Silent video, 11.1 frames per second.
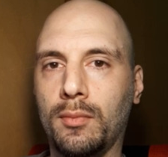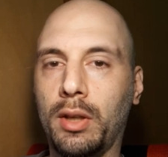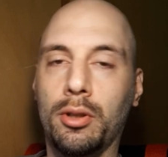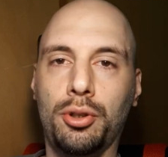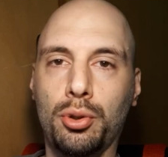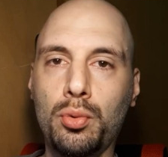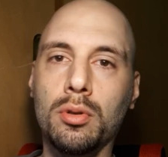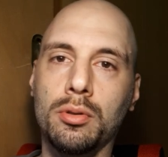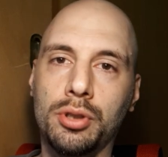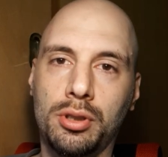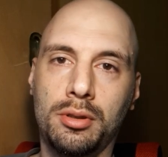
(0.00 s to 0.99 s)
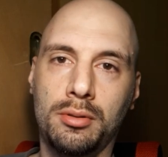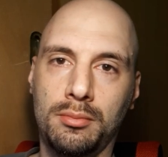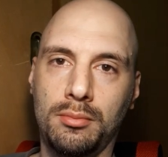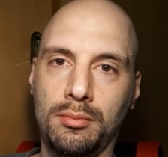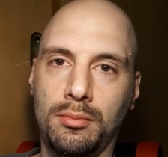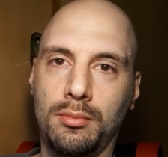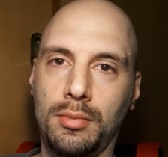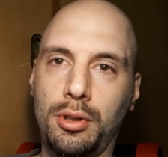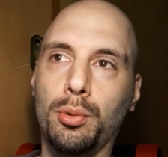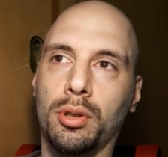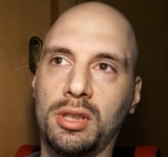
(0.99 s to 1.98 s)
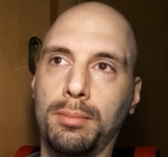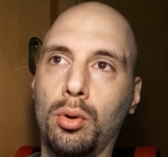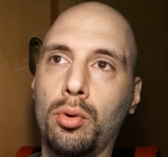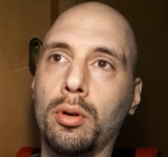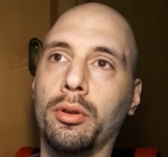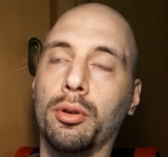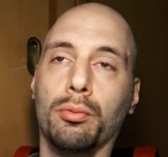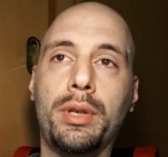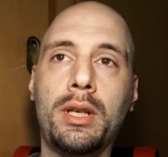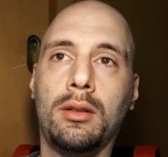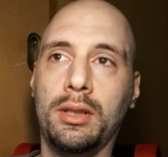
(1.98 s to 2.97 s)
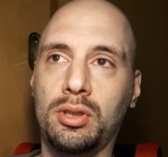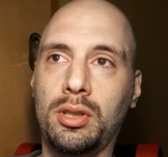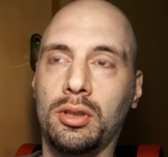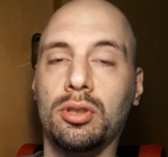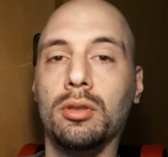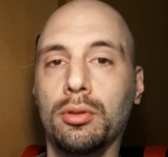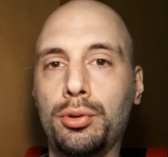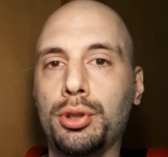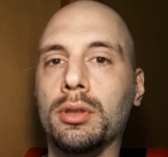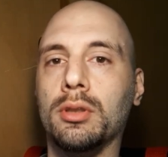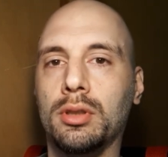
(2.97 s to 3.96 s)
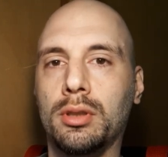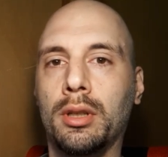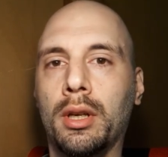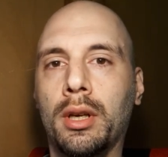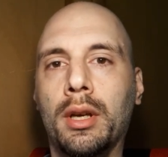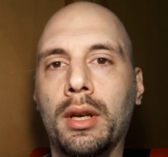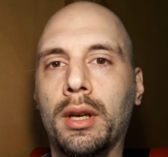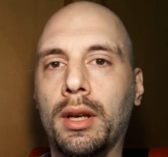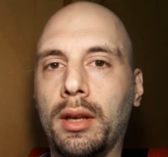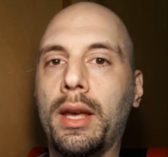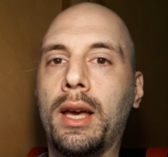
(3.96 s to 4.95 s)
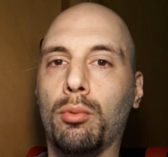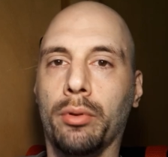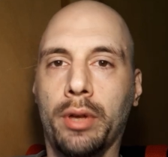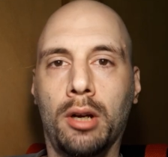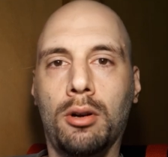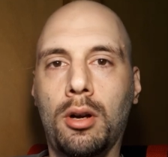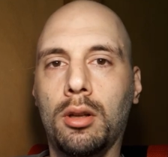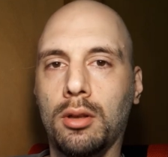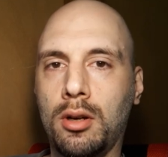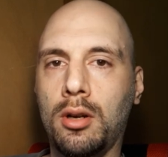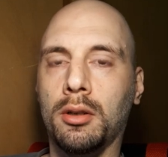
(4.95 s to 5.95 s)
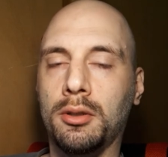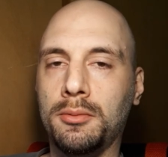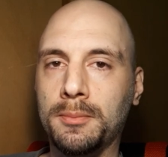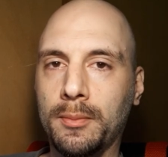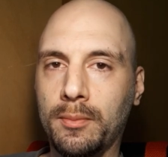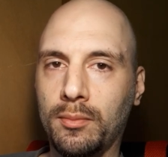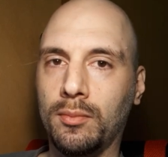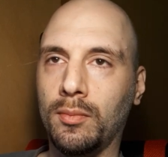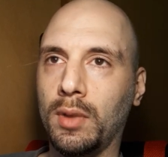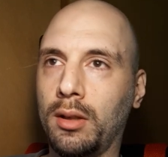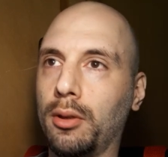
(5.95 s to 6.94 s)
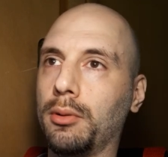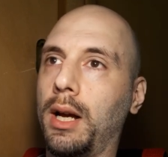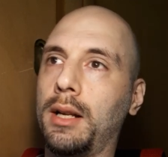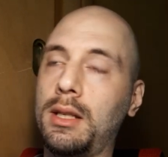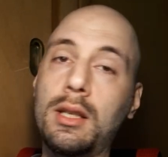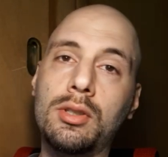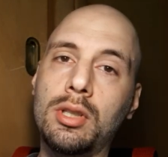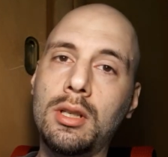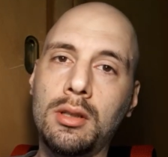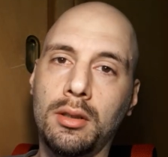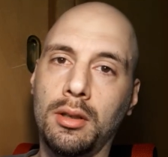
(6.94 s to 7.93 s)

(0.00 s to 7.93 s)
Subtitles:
the tools to explore the realistic solutions that were there all along. They're not easy.